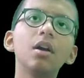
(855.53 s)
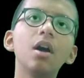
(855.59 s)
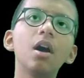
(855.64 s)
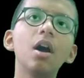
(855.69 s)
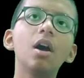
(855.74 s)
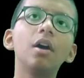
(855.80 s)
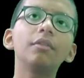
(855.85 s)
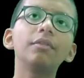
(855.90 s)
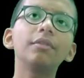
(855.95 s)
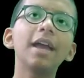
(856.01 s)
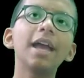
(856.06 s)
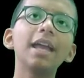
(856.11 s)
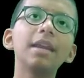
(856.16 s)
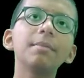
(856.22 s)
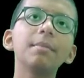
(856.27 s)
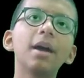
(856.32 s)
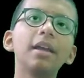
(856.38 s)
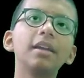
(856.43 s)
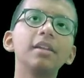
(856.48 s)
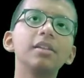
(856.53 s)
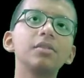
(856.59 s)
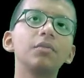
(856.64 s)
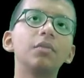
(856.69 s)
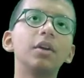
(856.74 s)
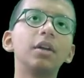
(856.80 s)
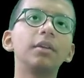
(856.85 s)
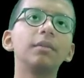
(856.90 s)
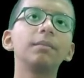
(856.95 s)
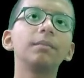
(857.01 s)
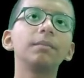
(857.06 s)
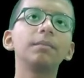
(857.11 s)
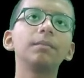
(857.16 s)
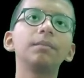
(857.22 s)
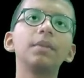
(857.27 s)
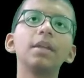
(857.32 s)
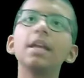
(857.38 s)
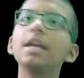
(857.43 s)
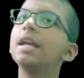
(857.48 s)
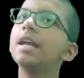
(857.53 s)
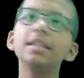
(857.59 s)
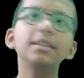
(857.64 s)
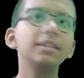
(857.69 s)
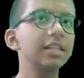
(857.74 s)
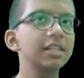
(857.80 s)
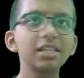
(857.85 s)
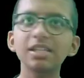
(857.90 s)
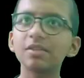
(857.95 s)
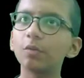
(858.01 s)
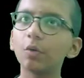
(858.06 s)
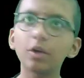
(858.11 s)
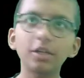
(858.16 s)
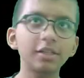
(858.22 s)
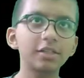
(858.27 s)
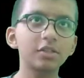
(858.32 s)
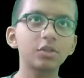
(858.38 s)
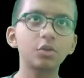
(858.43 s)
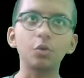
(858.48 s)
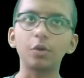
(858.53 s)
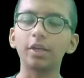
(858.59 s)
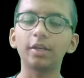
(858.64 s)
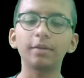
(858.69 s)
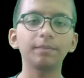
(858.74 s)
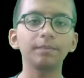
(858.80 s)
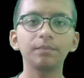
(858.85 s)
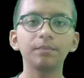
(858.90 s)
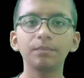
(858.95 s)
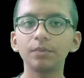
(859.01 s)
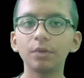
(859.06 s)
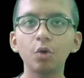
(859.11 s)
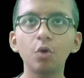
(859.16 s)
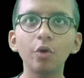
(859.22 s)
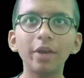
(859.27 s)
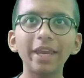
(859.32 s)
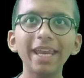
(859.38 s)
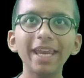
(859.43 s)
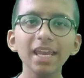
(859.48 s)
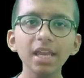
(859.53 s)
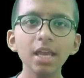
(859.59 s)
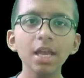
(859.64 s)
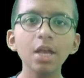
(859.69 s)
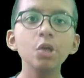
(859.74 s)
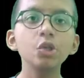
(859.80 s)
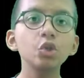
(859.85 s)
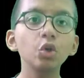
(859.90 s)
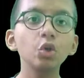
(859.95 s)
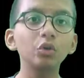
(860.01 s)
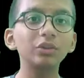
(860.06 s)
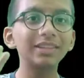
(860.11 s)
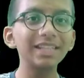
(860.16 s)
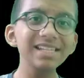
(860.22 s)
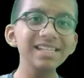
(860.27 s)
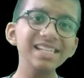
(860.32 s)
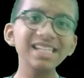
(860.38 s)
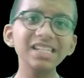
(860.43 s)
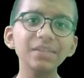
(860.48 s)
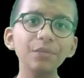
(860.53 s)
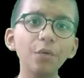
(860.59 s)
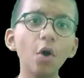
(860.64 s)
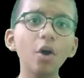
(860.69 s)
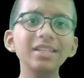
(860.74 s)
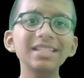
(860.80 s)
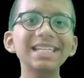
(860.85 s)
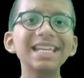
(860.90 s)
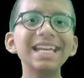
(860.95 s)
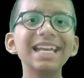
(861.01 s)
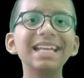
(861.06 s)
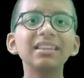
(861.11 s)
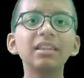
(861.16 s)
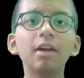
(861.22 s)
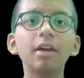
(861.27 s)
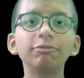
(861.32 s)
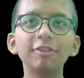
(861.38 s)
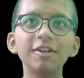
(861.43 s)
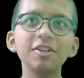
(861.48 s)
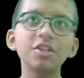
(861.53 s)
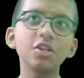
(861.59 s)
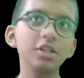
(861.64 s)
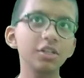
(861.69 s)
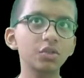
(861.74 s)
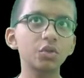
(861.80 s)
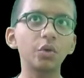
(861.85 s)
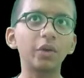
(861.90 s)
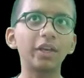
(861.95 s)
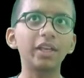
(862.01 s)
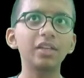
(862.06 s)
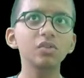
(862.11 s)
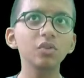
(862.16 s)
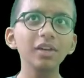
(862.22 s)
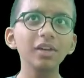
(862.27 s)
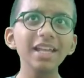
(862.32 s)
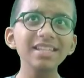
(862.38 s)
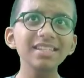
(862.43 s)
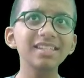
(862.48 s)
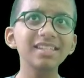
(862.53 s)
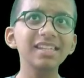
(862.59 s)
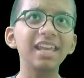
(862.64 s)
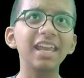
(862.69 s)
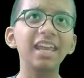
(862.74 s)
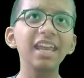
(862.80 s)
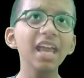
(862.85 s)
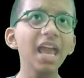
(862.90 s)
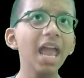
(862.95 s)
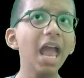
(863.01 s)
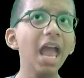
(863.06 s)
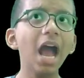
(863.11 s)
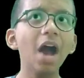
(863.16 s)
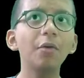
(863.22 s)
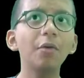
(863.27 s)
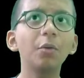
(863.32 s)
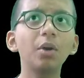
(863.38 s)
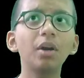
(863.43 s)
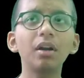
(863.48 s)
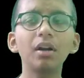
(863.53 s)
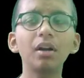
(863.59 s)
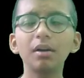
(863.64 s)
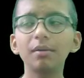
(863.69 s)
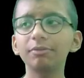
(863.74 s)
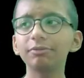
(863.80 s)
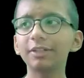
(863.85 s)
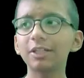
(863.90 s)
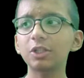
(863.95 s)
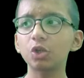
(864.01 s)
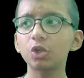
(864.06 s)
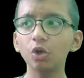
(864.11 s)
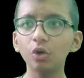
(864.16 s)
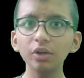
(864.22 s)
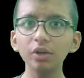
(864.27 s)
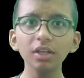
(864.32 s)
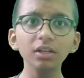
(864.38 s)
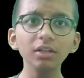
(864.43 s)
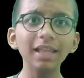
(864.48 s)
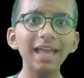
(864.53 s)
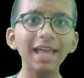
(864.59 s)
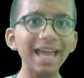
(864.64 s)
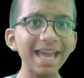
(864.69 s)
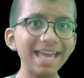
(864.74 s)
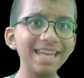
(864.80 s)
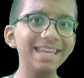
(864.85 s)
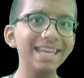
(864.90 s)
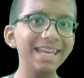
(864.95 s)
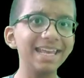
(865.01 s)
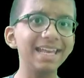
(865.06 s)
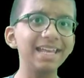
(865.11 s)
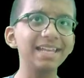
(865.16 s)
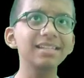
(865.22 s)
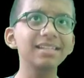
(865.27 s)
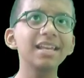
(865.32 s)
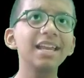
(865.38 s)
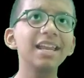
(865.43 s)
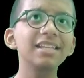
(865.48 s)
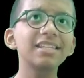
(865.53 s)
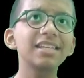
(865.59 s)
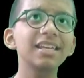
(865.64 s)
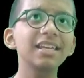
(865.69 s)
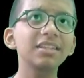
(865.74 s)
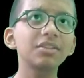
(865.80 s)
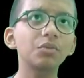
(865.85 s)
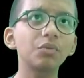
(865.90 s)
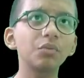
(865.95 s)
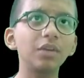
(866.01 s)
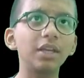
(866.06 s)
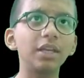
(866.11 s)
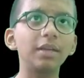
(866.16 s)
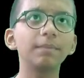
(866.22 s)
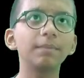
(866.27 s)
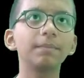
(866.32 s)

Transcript: of n minus 1. This is what it's doing. Okay, so this is what the function is doing. So let's say our factorial n is, let's say 3.